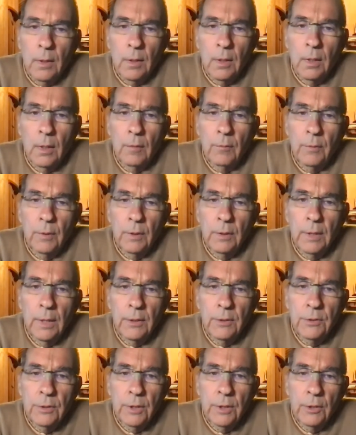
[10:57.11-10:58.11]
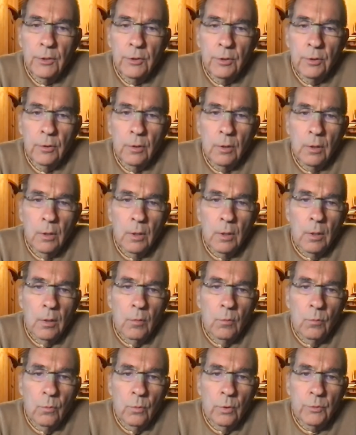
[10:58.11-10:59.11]
in that section
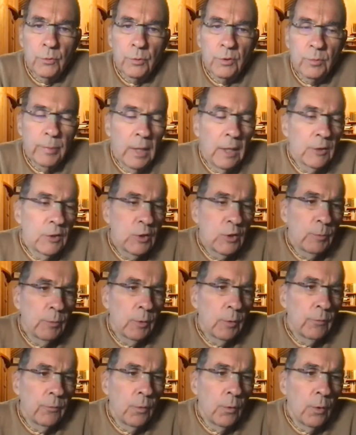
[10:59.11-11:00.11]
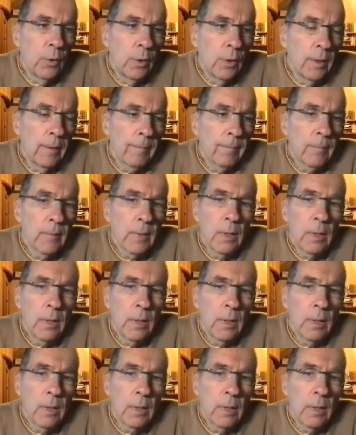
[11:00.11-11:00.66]
was responsible for